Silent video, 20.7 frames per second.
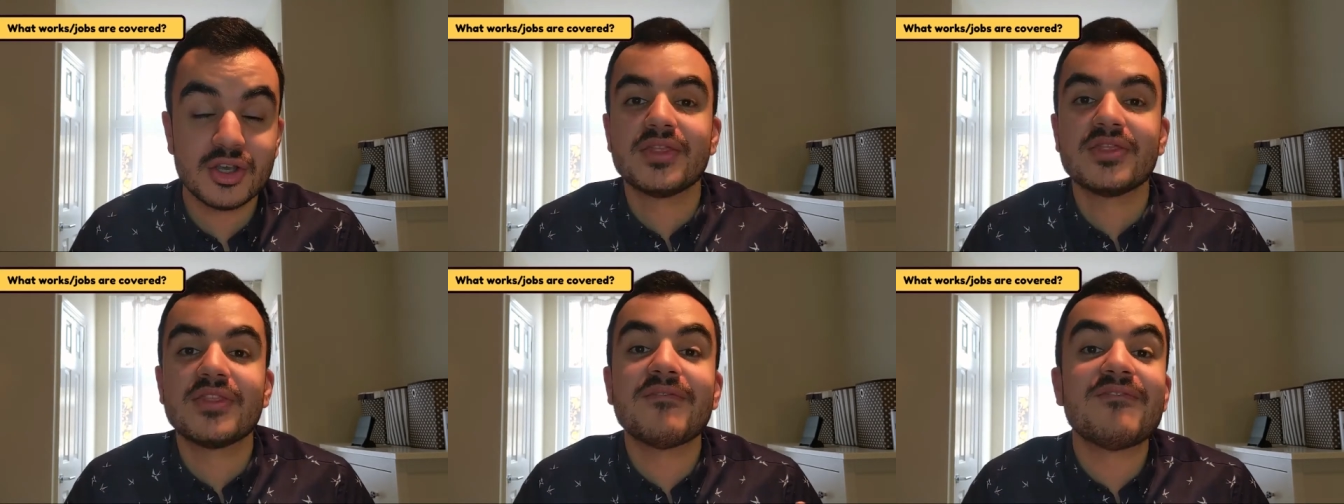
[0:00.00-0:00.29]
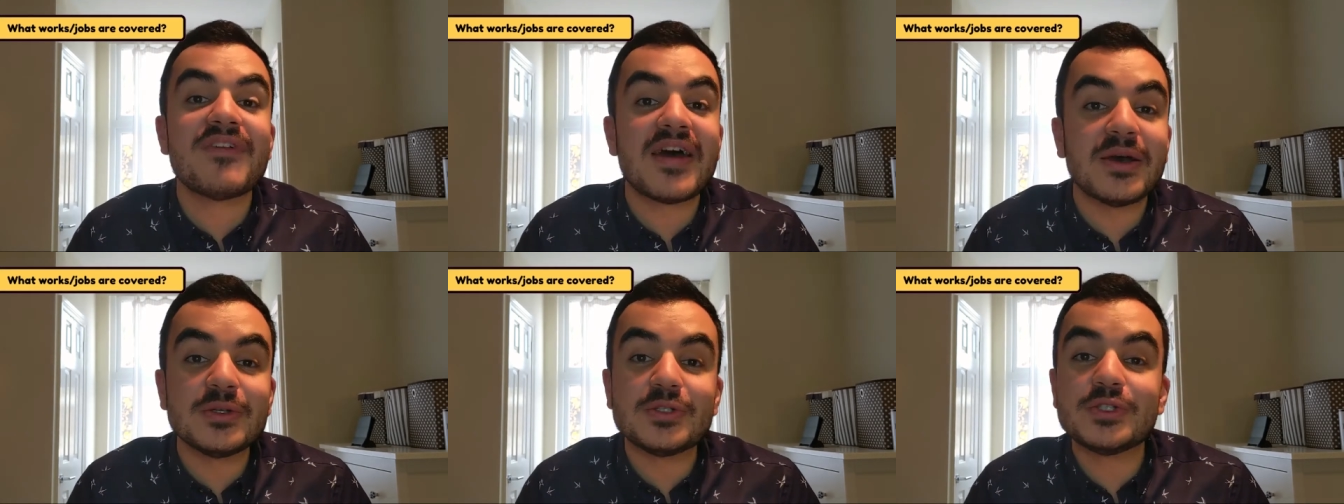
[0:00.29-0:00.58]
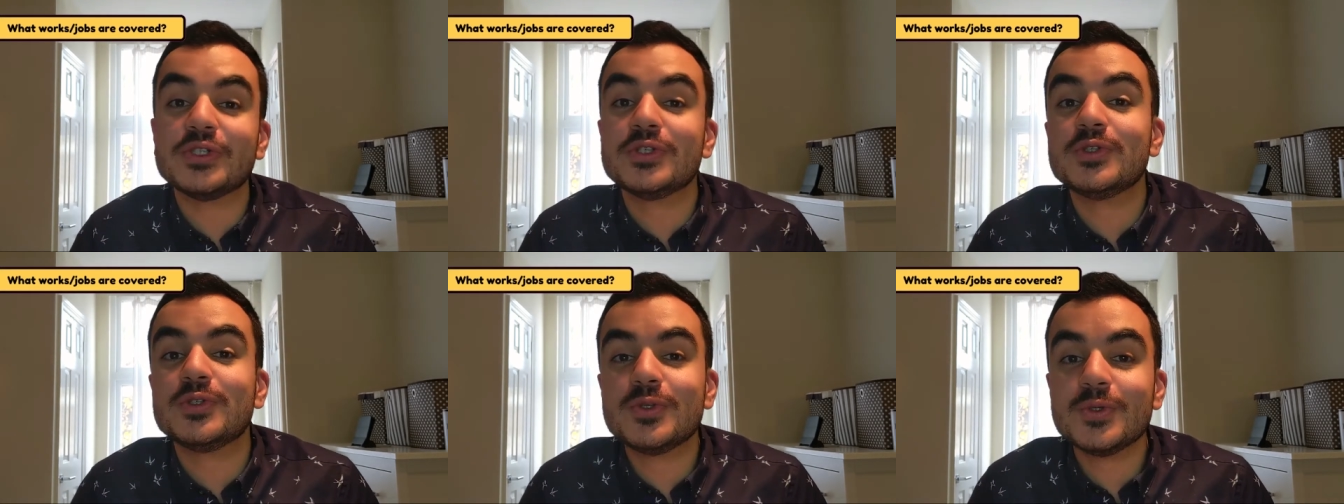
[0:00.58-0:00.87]
The
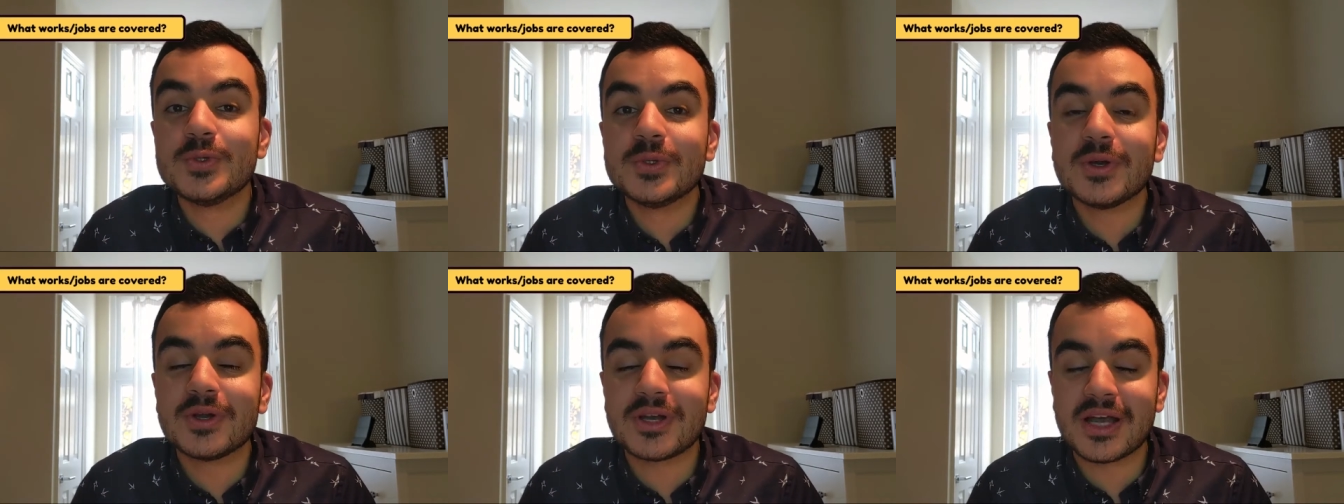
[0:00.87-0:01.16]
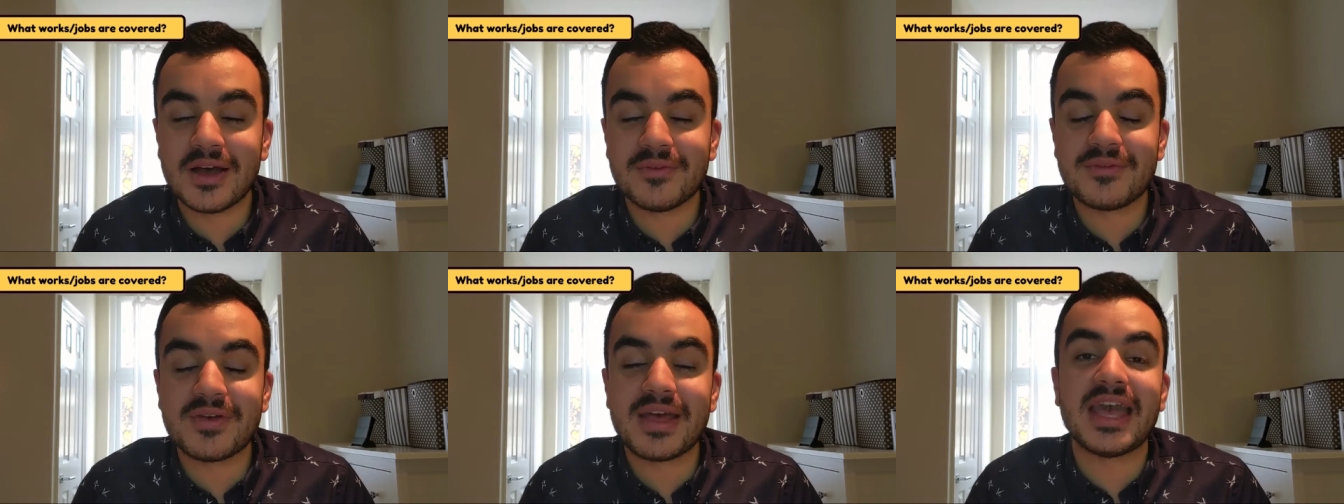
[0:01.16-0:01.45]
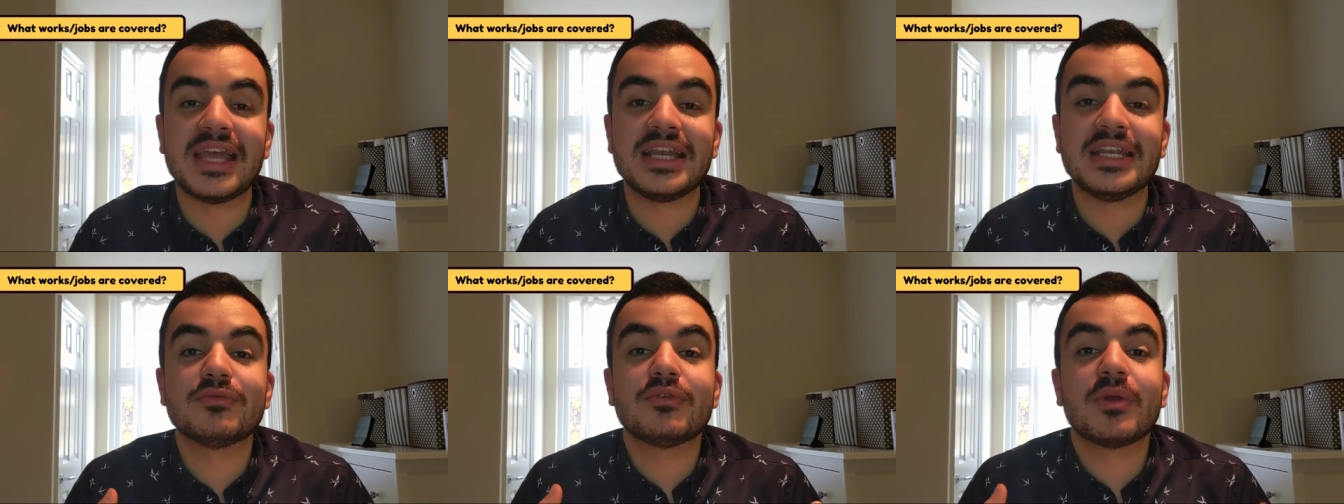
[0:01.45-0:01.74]
vouchers do not cover
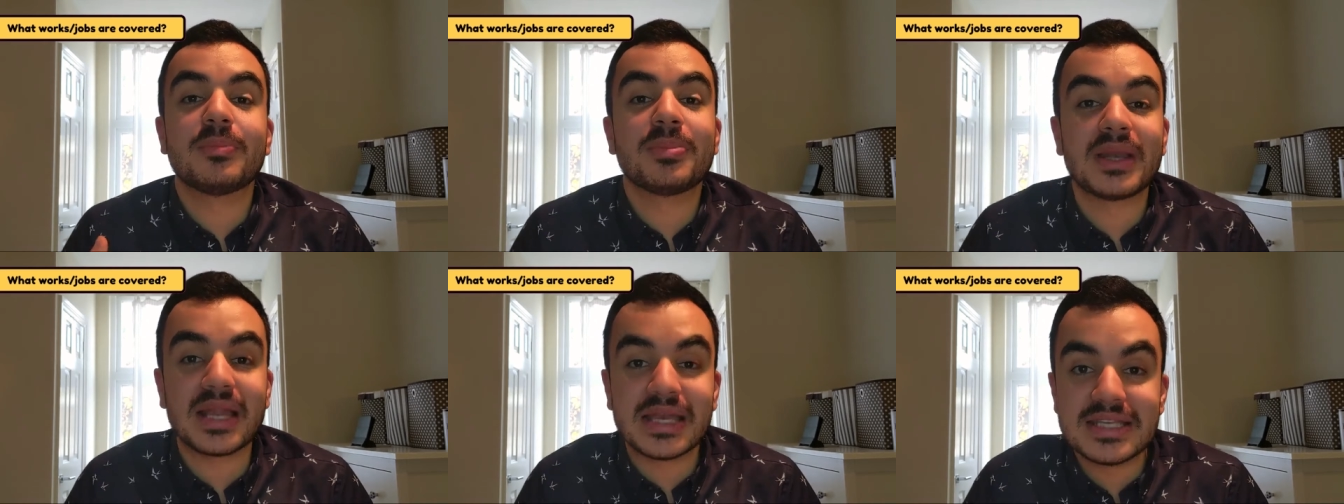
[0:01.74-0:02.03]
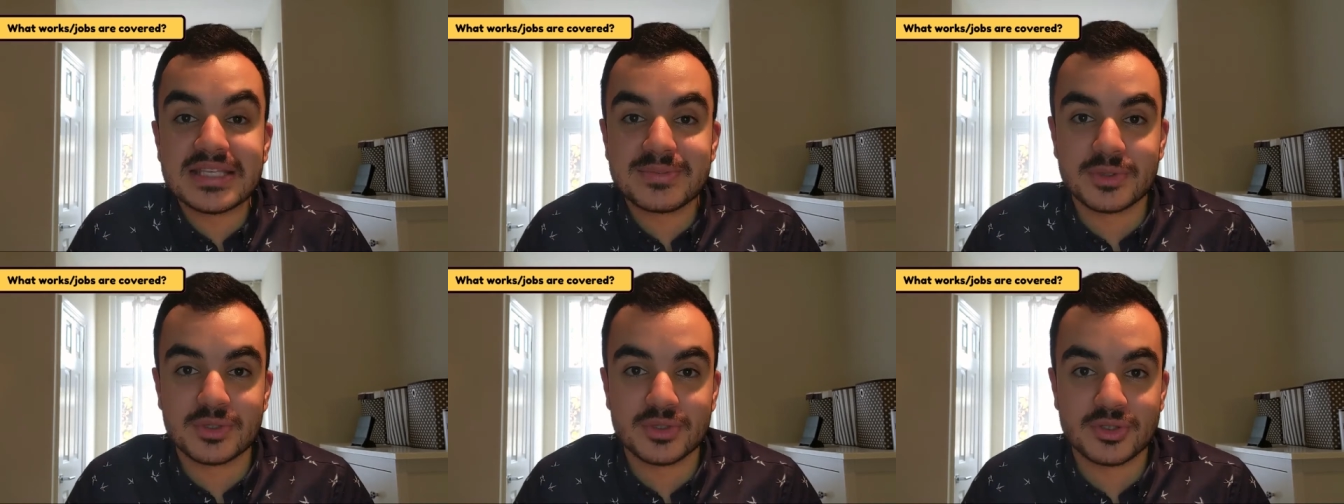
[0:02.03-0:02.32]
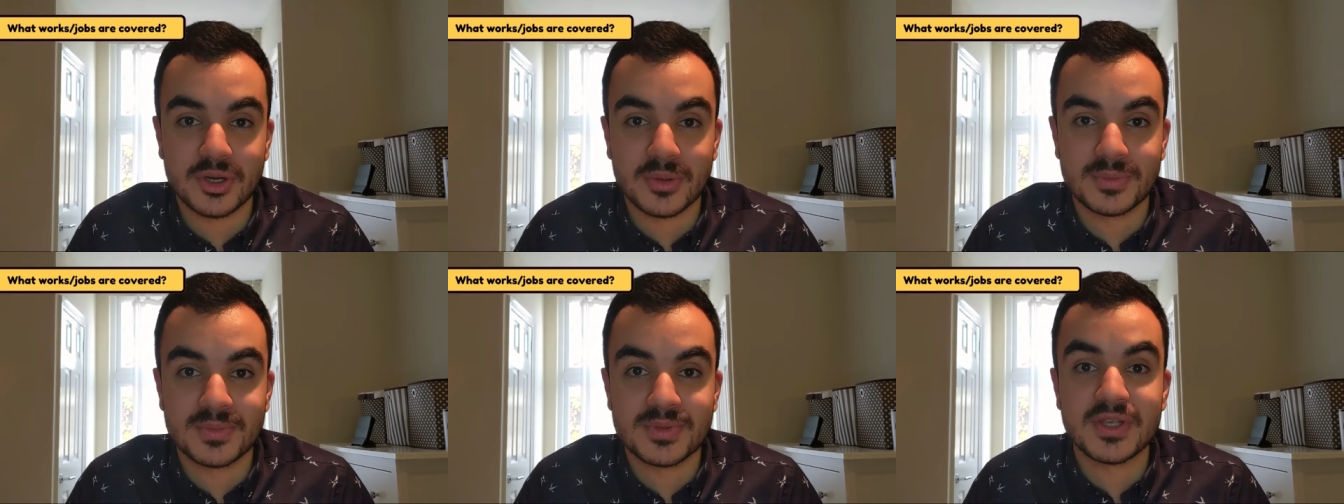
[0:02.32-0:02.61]
any replacement
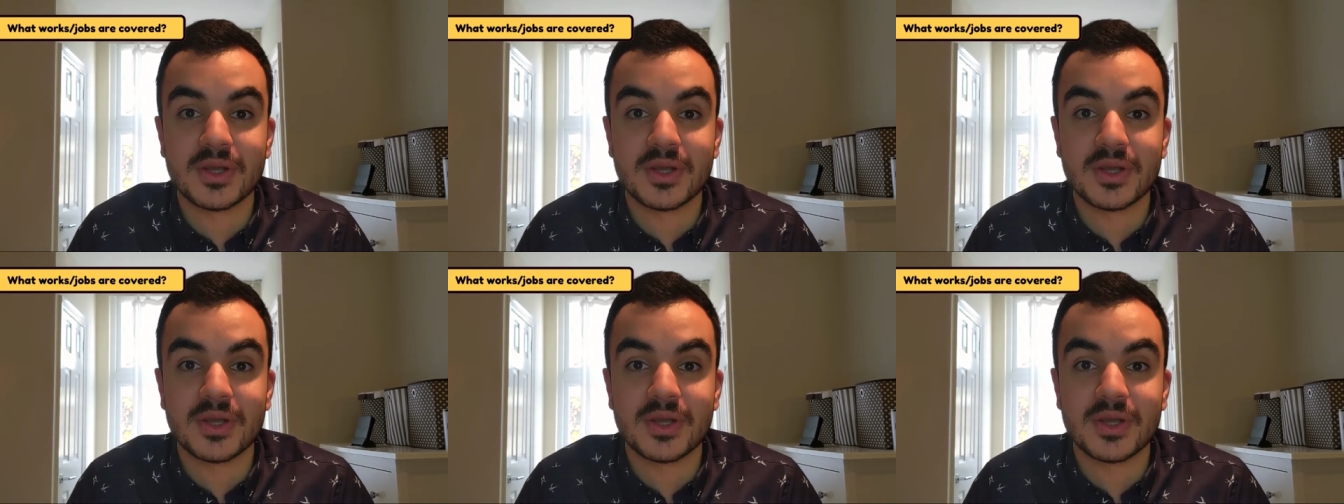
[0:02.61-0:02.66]
jobs,